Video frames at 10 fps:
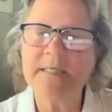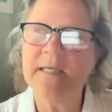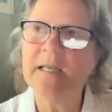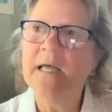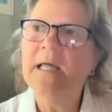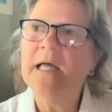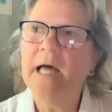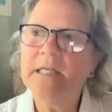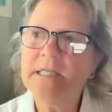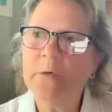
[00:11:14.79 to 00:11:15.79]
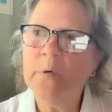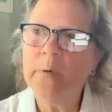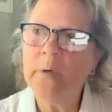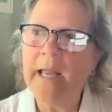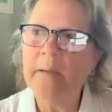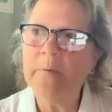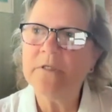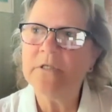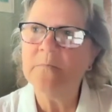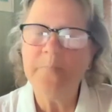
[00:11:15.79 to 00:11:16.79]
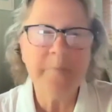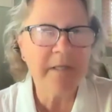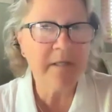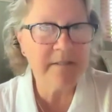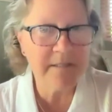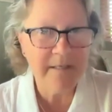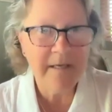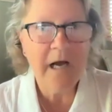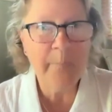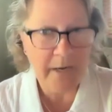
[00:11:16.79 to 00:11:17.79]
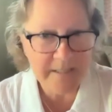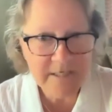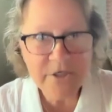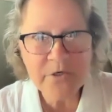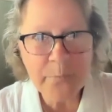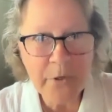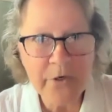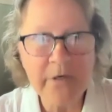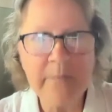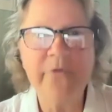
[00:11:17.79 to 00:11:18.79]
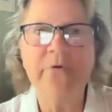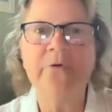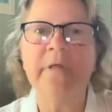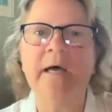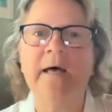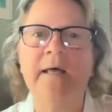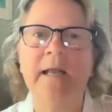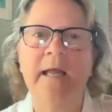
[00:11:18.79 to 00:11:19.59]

And and so we were able to build a practitioner program through that.